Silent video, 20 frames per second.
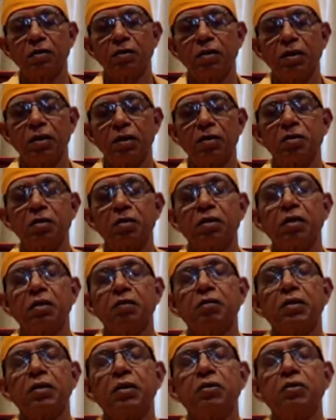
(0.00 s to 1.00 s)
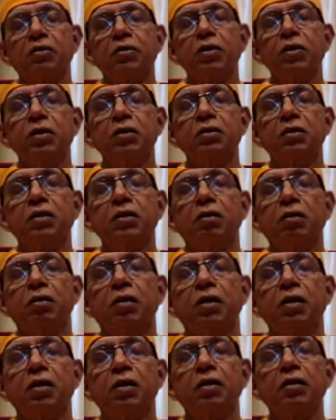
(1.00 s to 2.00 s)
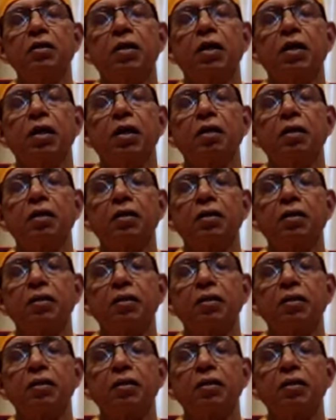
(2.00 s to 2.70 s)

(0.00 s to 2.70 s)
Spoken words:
to the Ishta Devata, who is already there.